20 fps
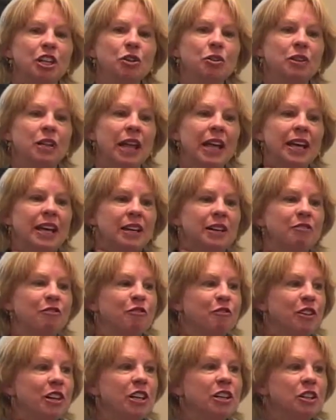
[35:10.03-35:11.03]
they can
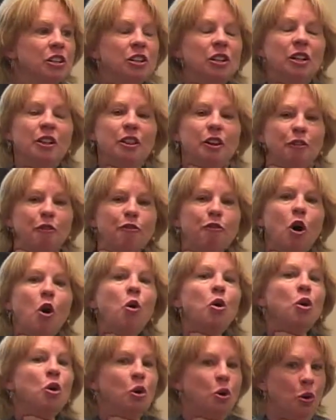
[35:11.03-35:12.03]
feel their
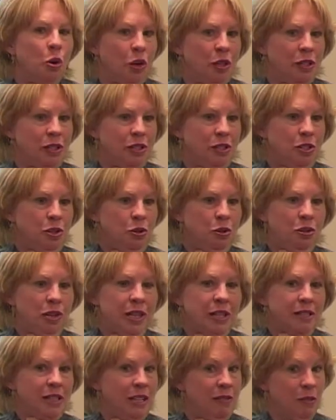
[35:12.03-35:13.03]
vocal cords do
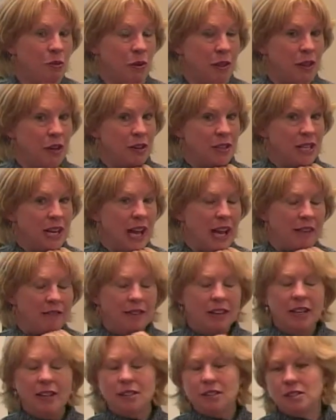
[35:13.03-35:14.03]
things even when they're deaf.
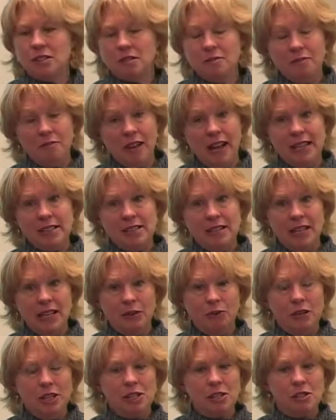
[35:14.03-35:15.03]
There's some fascinating
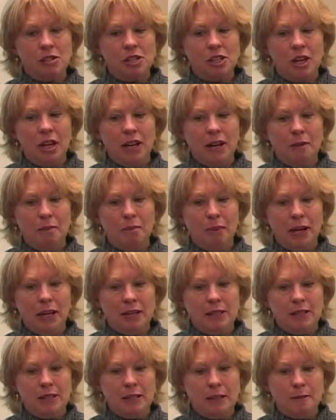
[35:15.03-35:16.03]
research on it,
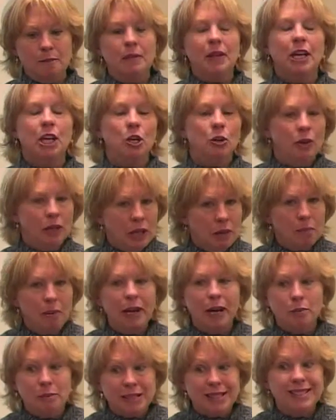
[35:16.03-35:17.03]
but hearing
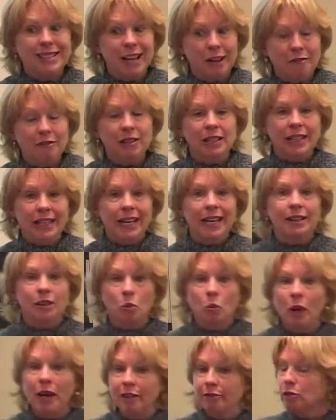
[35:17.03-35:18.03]
impairments definitely get in the
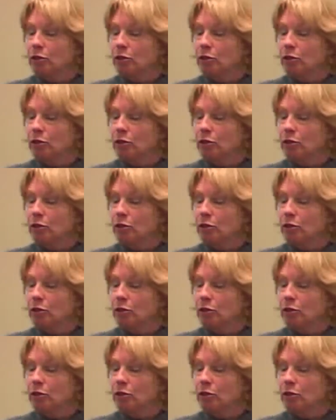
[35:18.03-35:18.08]
way of